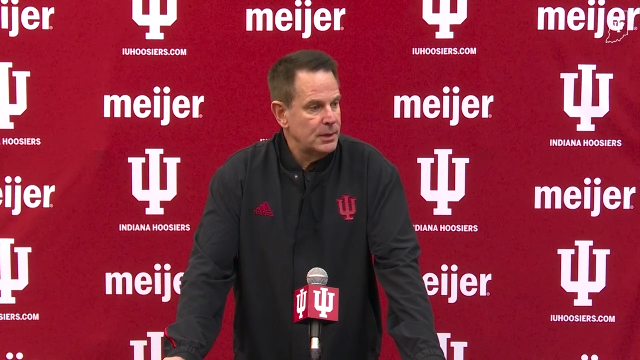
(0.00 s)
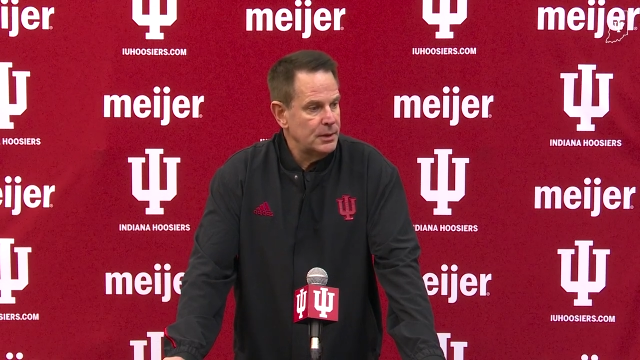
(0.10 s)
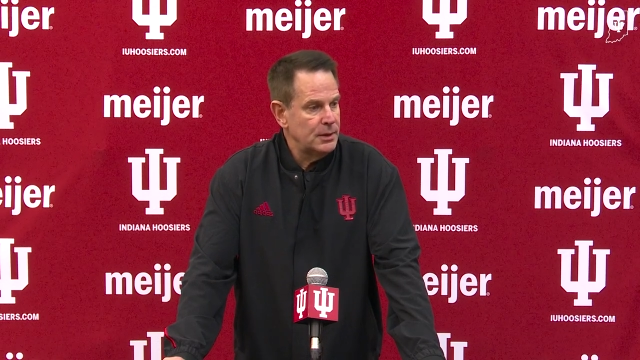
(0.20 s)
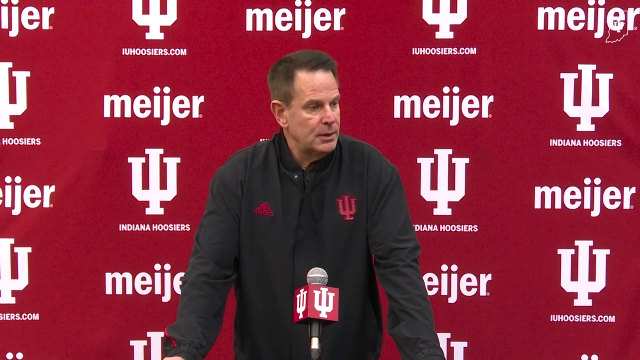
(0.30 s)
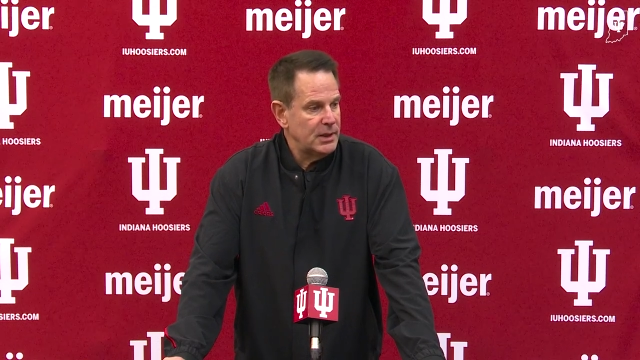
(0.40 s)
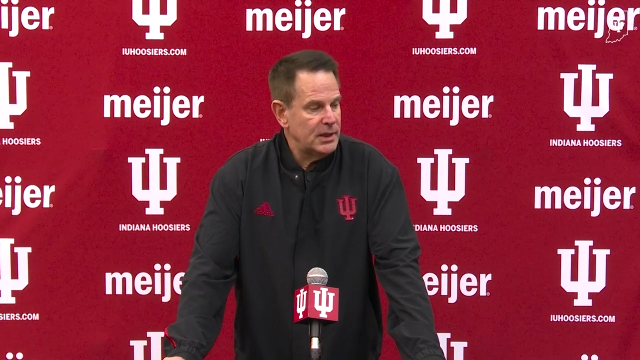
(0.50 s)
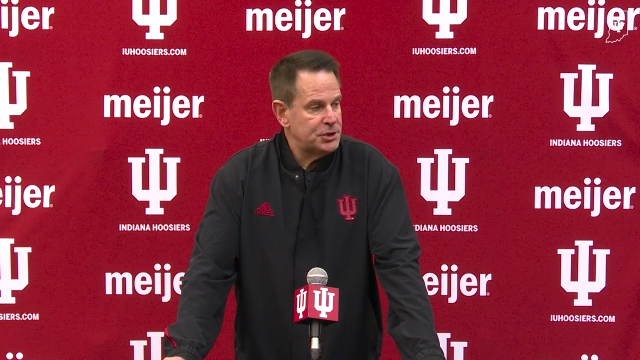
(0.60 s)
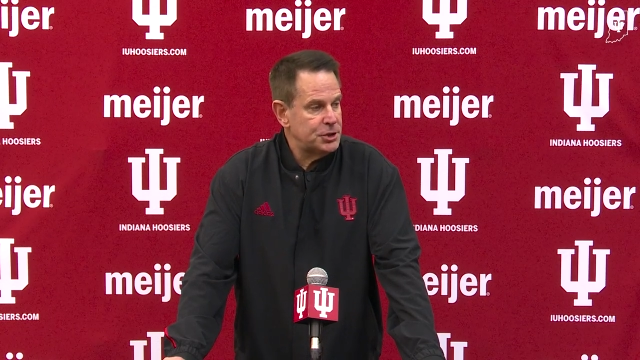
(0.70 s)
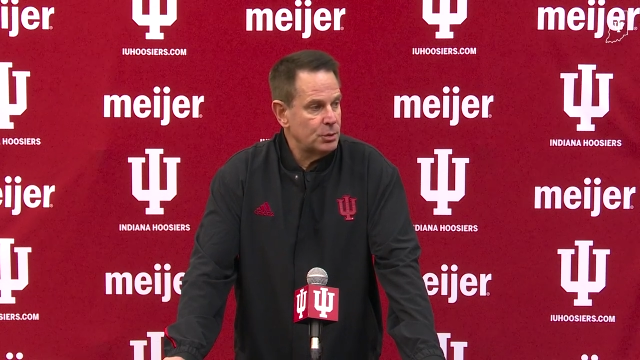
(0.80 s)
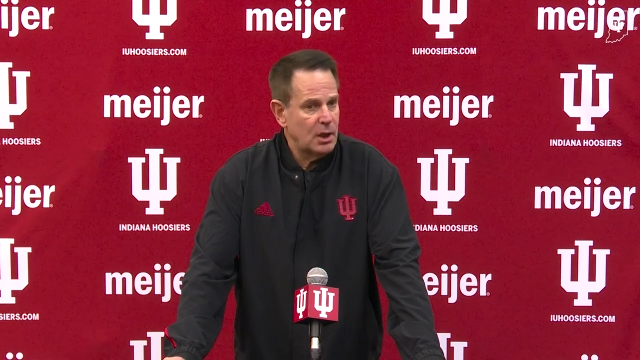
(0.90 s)
you know, we got to
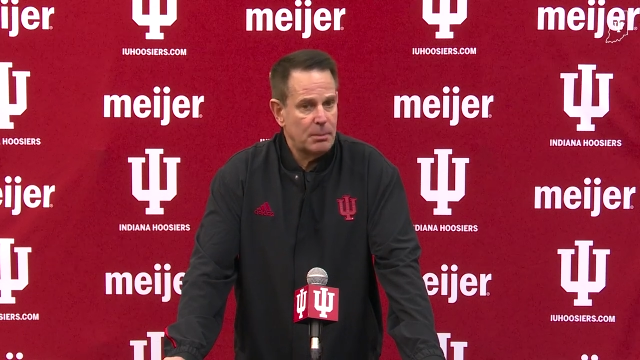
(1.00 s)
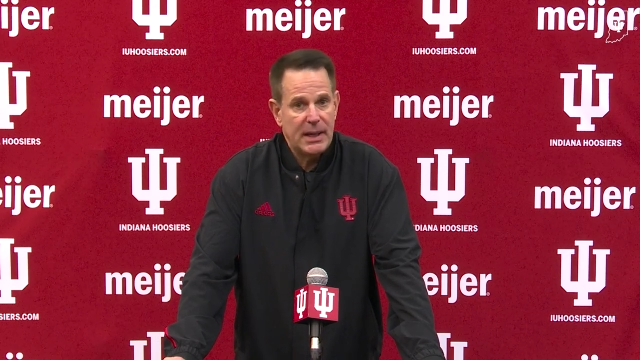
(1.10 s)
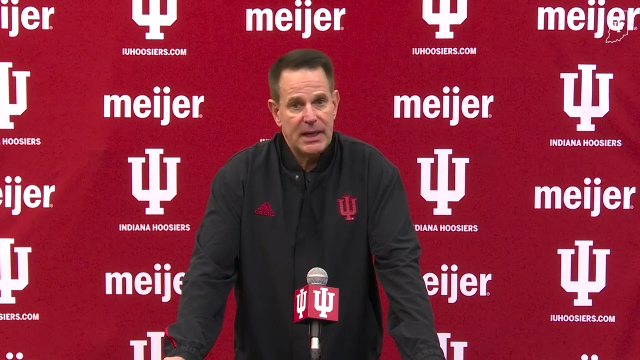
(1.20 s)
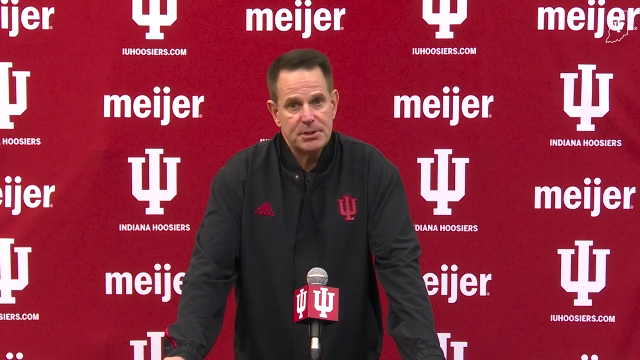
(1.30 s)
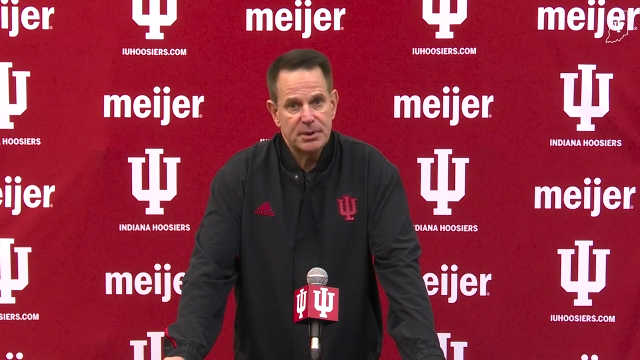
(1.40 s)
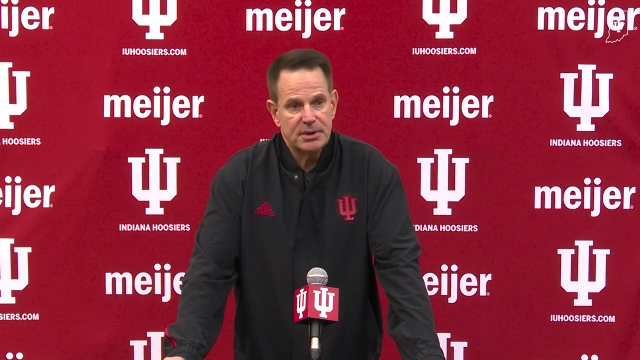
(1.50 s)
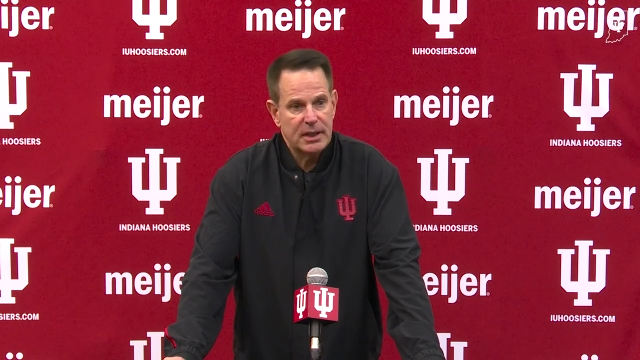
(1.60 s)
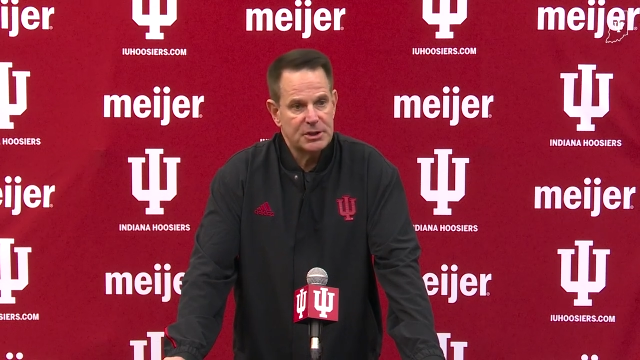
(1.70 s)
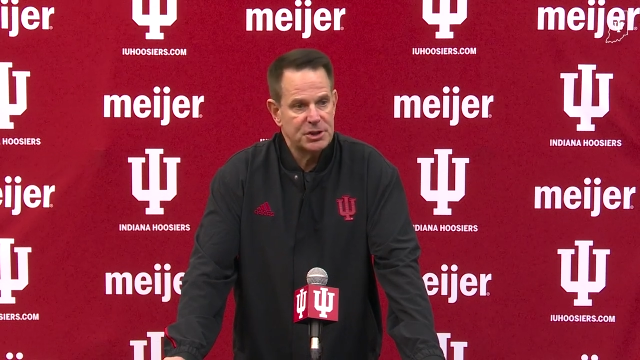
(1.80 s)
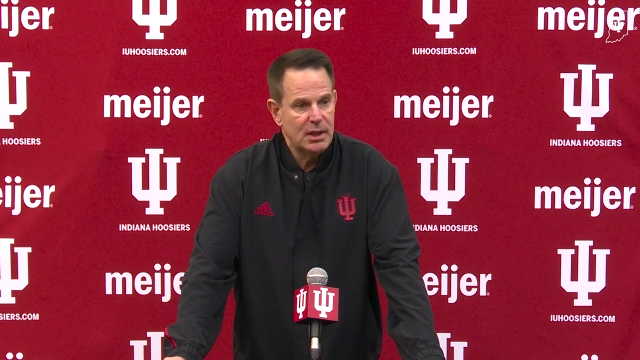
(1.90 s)
shore our pass
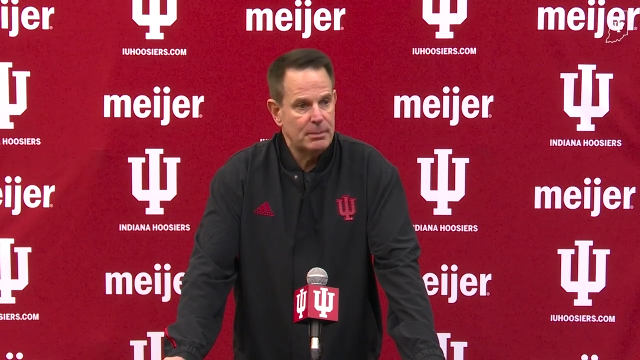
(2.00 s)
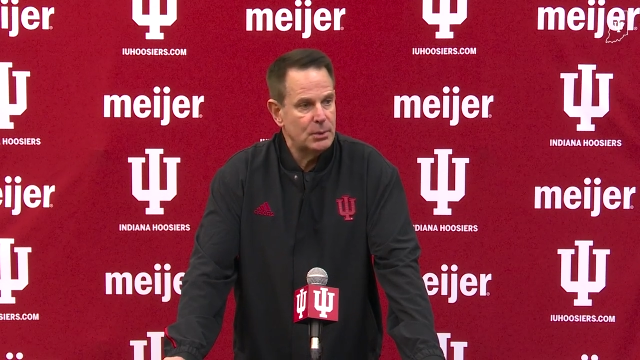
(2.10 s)
protection up.